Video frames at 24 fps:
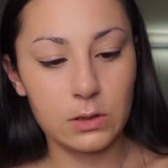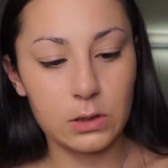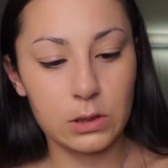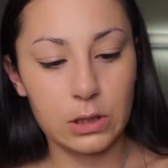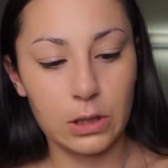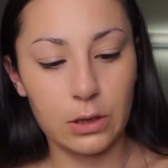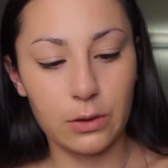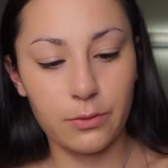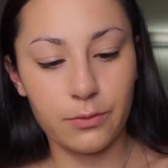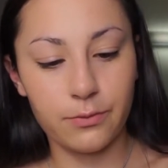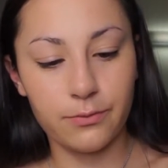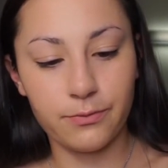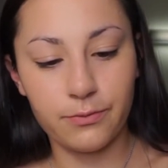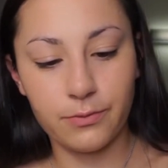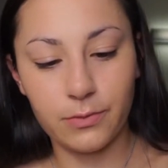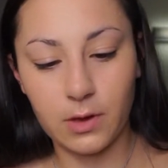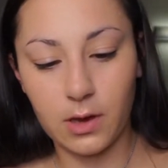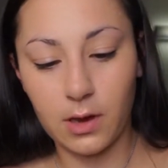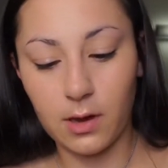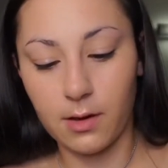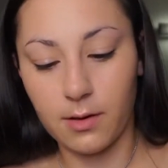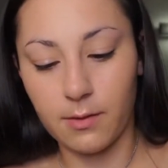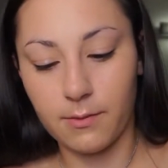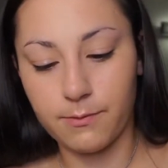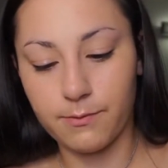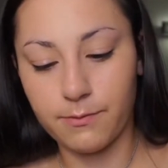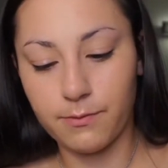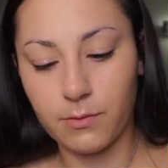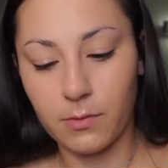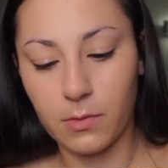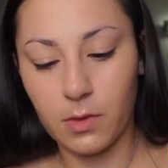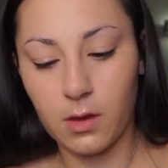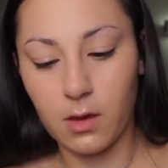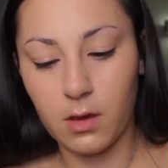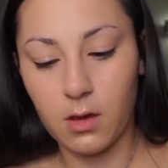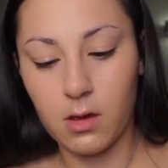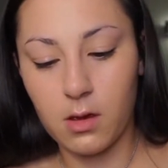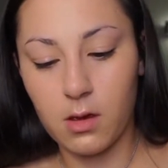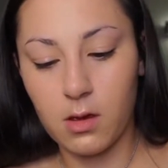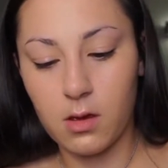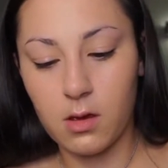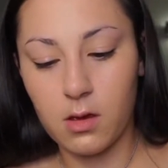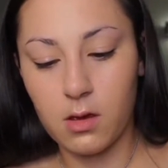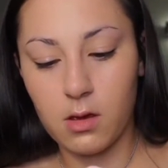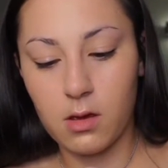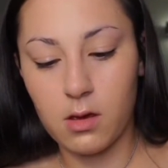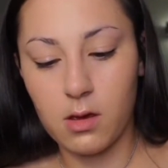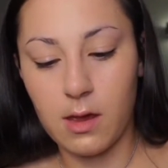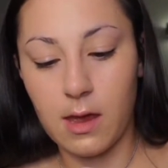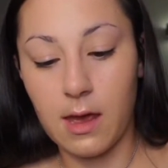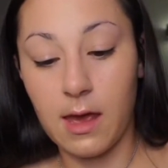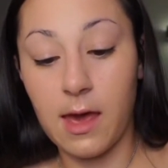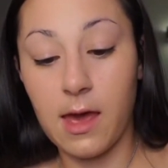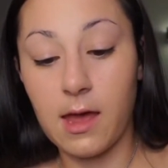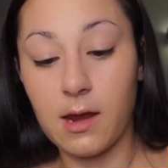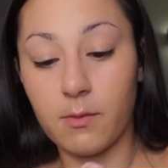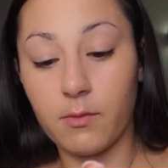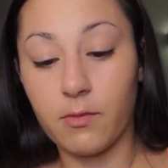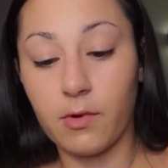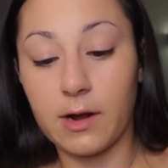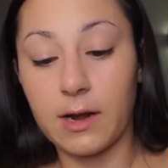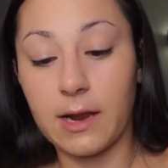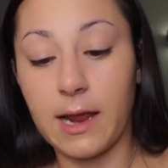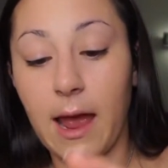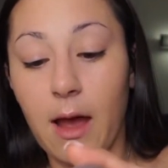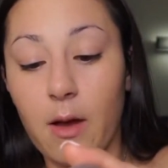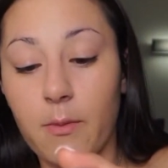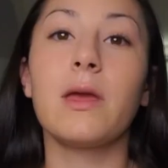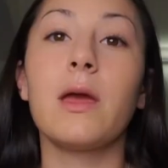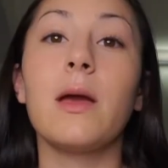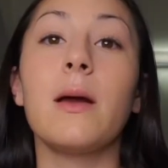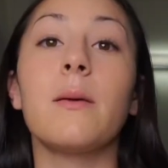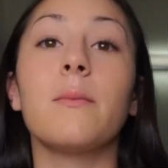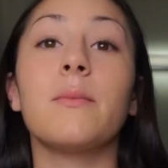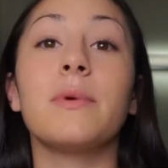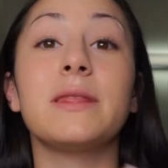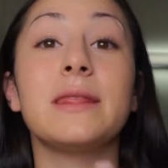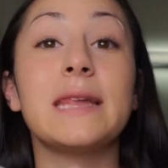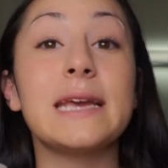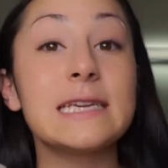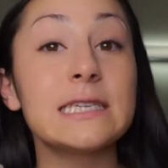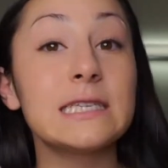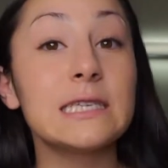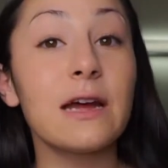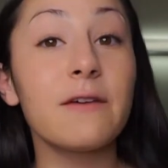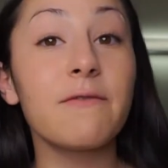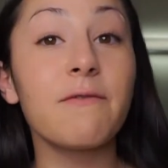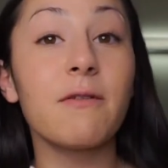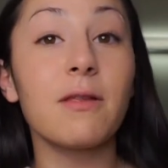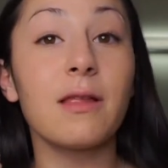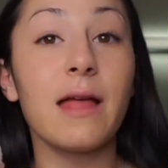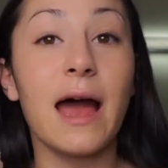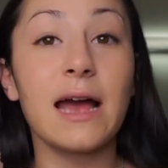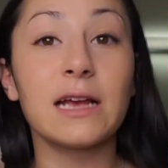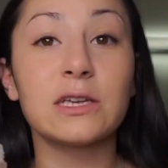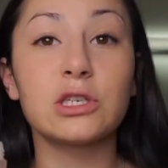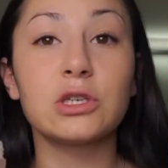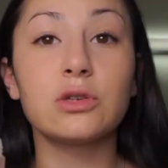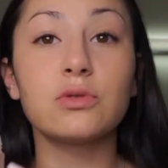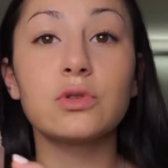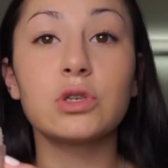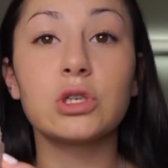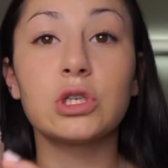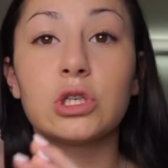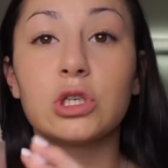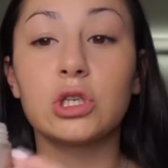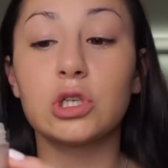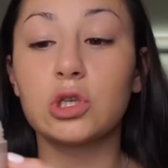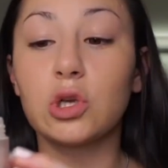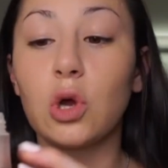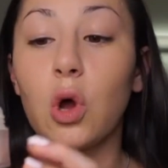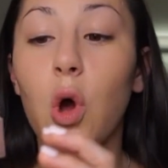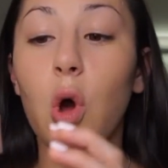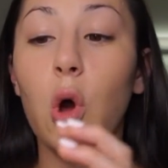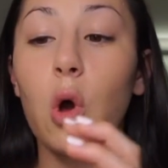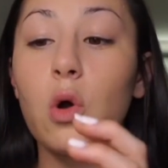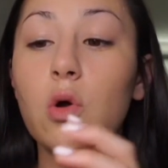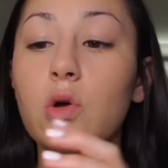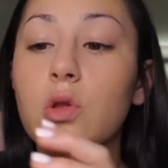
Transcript: So yeah. And I'm running out. But this stuff lasts you so